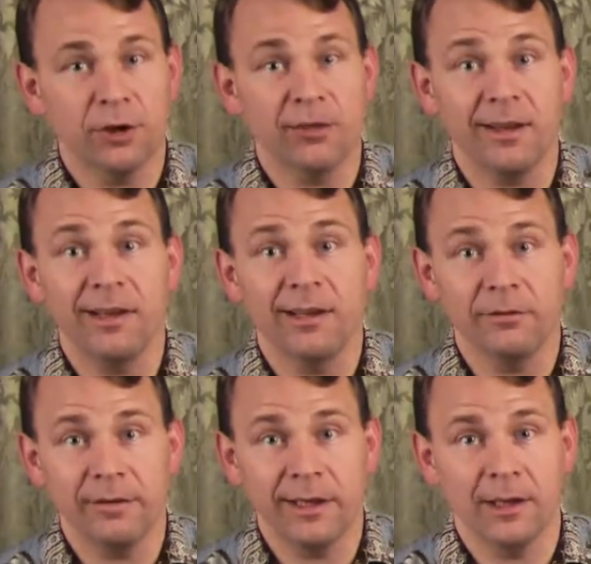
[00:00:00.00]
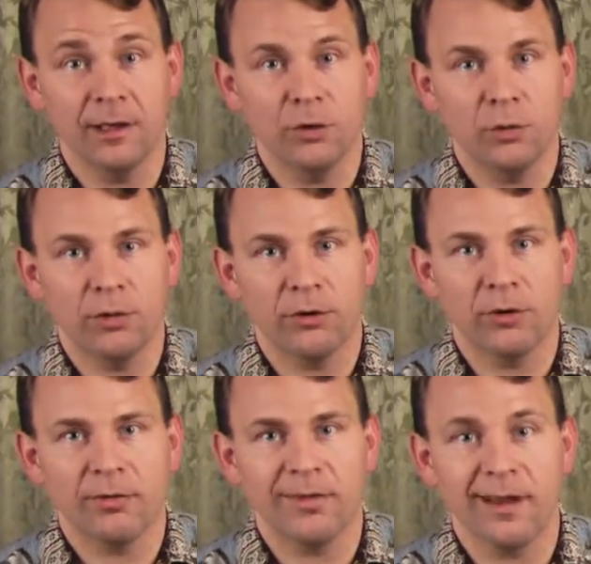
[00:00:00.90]
just inconvenient to a
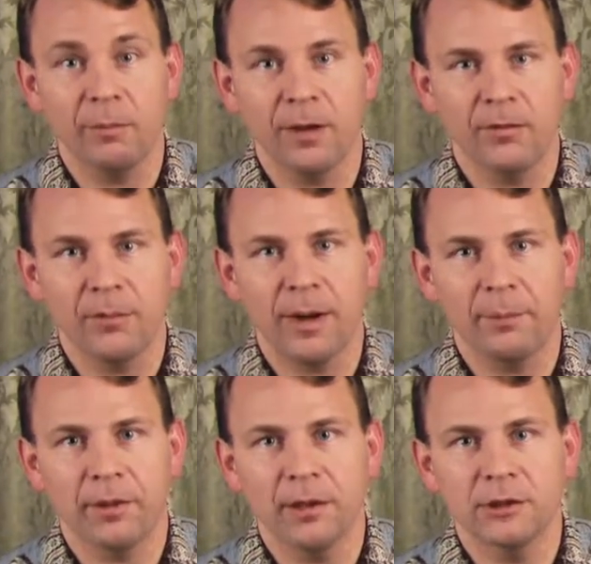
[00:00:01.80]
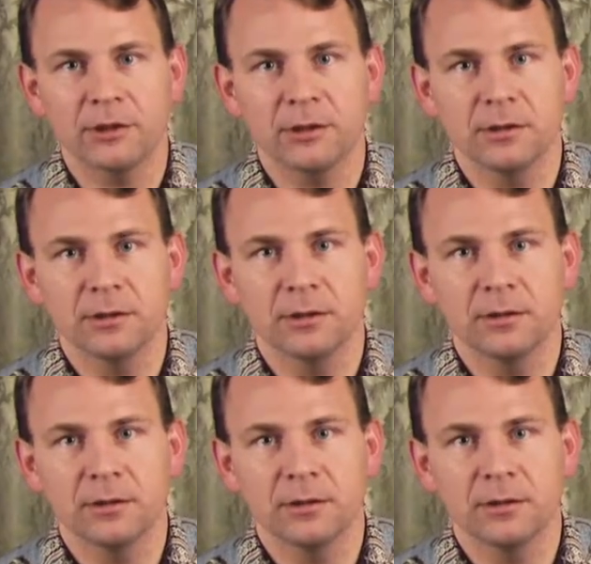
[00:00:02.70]
certain segment of the population.